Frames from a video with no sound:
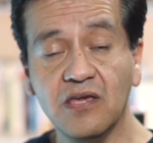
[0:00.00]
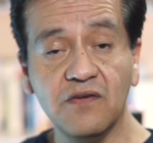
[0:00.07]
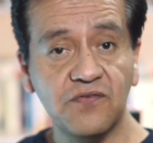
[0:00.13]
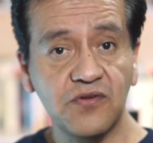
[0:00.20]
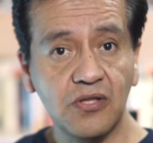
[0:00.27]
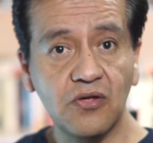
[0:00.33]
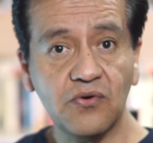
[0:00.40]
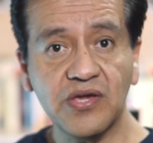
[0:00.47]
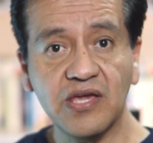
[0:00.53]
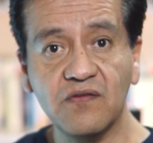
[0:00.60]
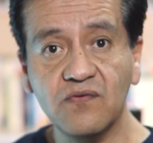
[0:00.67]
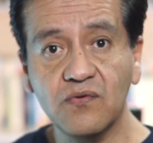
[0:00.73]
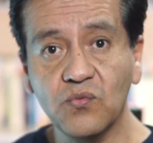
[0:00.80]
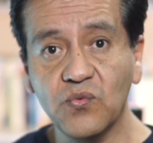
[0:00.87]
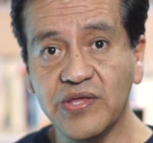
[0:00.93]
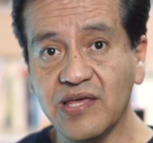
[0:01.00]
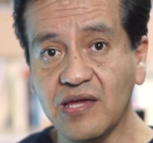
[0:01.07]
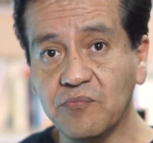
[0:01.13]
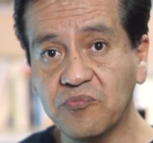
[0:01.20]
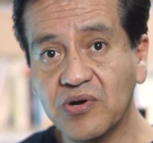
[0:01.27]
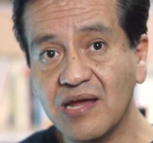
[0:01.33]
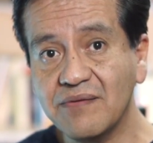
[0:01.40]
If you log in with
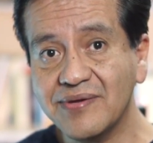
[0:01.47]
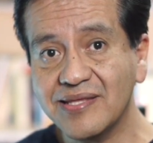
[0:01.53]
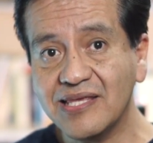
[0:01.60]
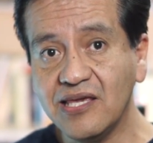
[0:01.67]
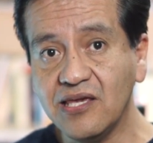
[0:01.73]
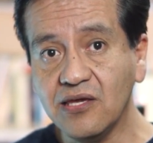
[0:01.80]
a private